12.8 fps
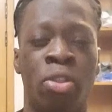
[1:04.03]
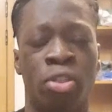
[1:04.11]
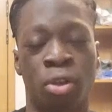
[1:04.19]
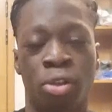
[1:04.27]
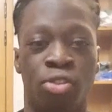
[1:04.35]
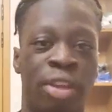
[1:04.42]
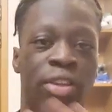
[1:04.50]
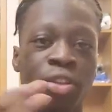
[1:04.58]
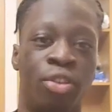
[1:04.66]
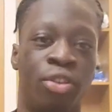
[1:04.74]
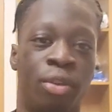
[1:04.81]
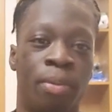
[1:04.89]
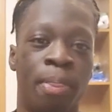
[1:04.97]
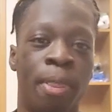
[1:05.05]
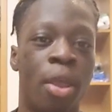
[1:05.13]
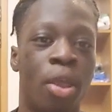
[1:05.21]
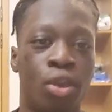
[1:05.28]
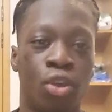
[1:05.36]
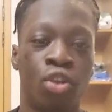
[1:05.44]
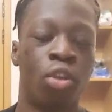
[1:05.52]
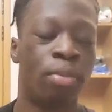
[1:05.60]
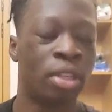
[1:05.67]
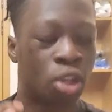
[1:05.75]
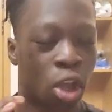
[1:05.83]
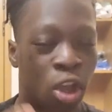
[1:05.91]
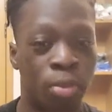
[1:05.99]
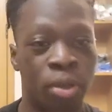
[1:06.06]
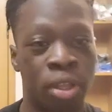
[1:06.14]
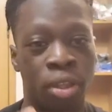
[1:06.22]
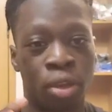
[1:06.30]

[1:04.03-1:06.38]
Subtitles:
go straight to YouTube. YouTube is arguably